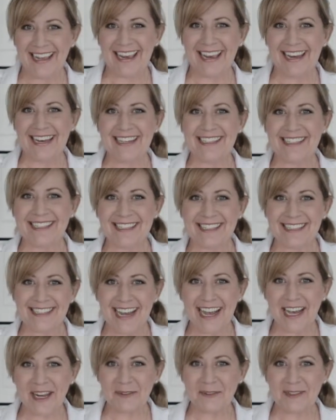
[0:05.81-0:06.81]
It is the
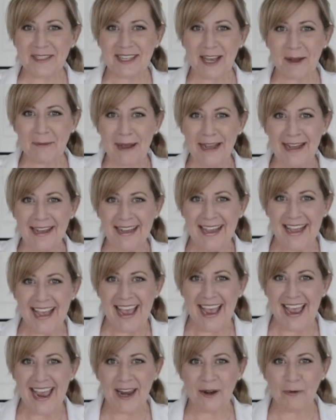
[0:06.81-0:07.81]
start of summer
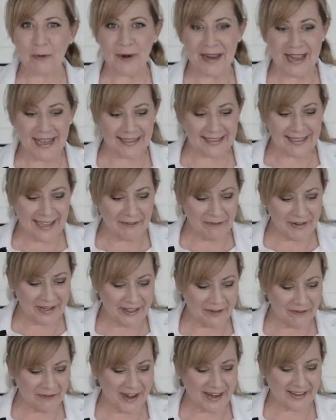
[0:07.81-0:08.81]
and we are
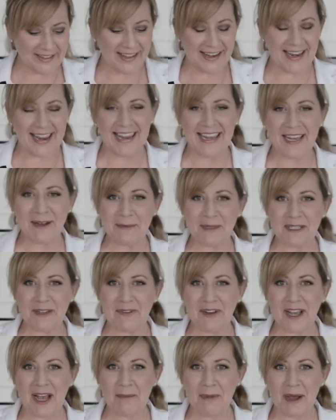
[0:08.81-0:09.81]
loving the fact that Ingham's
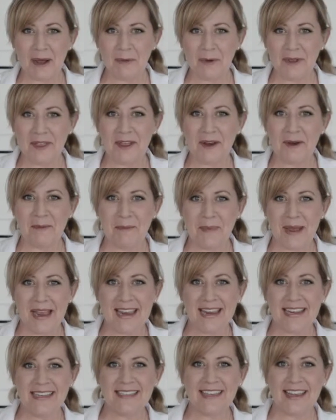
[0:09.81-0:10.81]
have come up with an
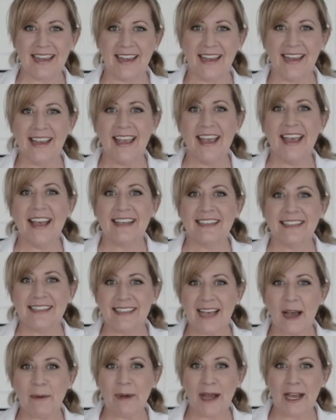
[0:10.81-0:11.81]
amazing
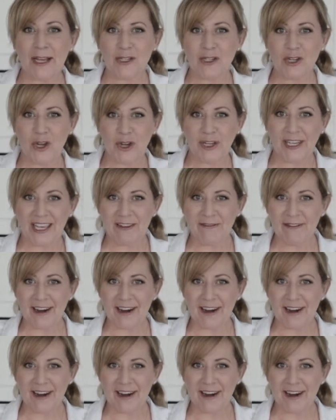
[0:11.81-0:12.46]
summer turkey